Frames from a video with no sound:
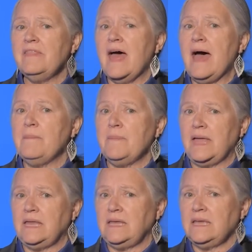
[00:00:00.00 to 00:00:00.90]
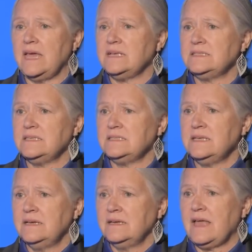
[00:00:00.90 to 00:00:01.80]
that many cases
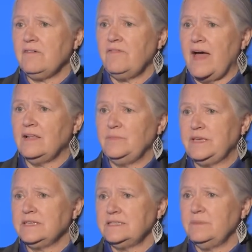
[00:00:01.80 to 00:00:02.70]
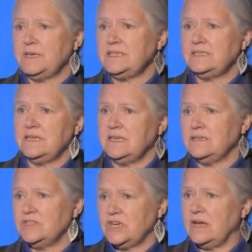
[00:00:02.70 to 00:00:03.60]
get filed because somebody's sitting
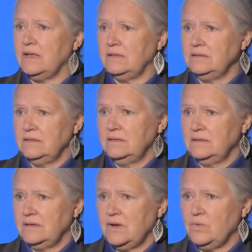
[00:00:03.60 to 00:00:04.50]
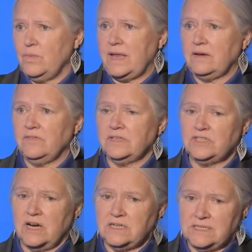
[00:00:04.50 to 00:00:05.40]
in jail, waiting for the
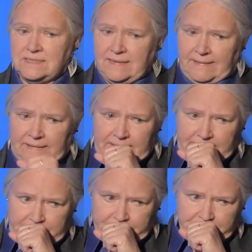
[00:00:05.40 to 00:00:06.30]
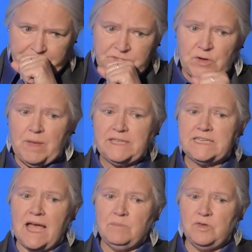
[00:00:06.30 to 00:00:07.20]
charges. So by the
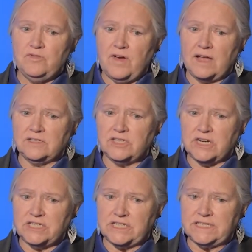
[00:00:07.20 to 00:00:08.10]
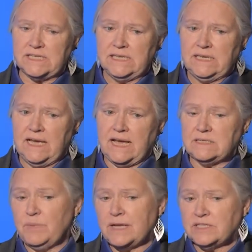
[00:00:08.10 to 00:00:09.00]
time you file charges as a
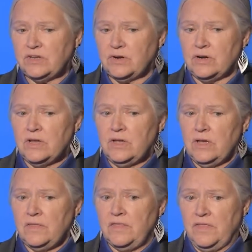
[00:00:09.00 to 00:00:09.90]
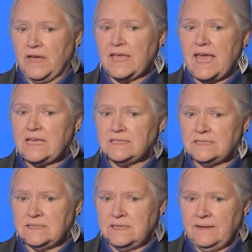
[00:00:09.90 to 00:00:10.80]
prosecutor, the
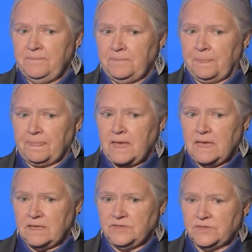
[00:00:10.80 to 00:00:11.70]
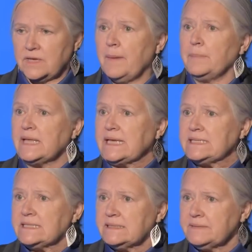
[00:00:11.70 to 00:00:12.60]
case is
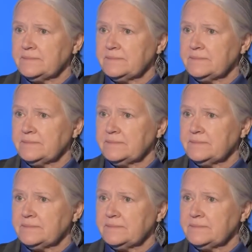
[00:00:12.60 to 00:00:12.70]
complete.